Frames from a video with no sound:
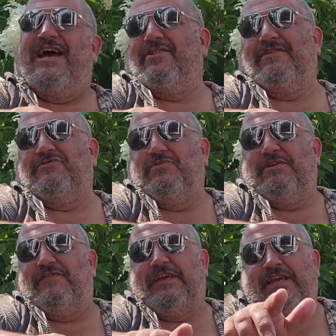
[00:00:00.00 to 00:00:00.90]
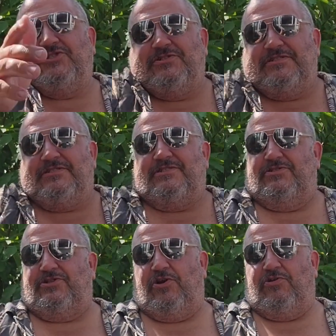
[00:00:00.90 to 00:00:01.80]
I only have two weeks vacation. It's
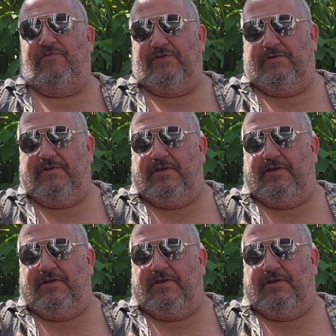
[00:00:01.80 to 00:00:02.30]
starting over.